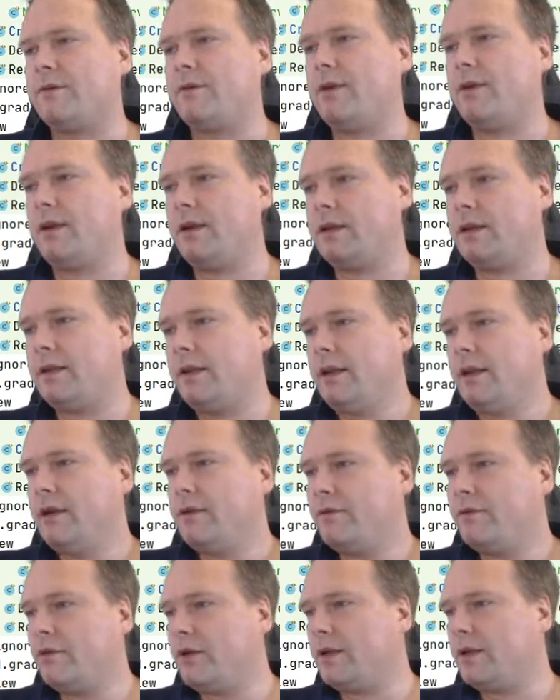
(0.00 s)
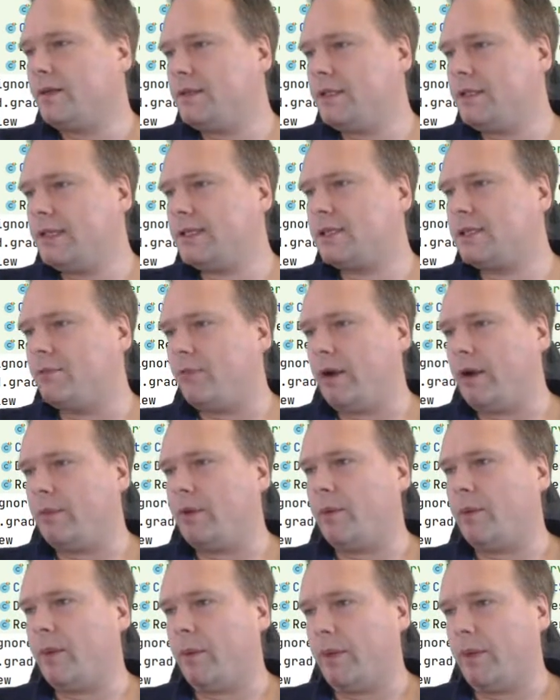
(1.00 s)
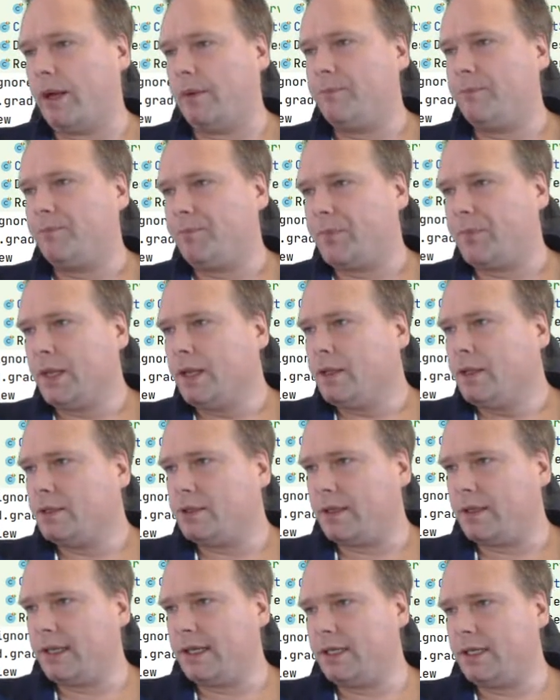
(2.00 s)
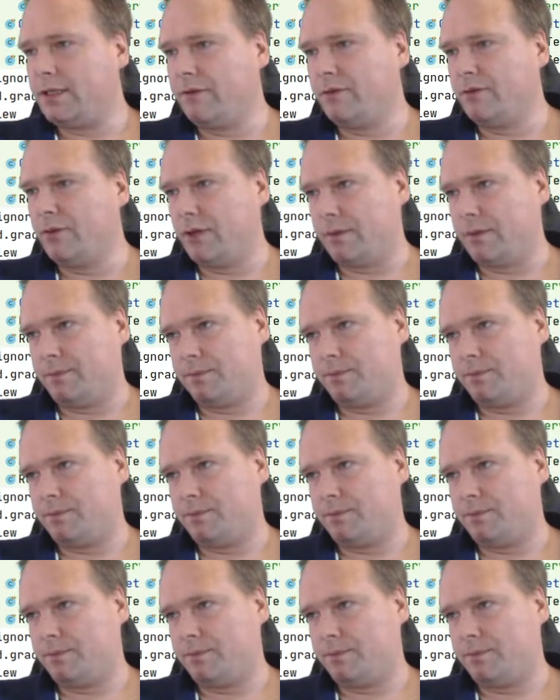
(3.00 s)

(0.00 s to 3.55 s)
Font, footer, text, blah, blah, blah, blah. So that is the footer.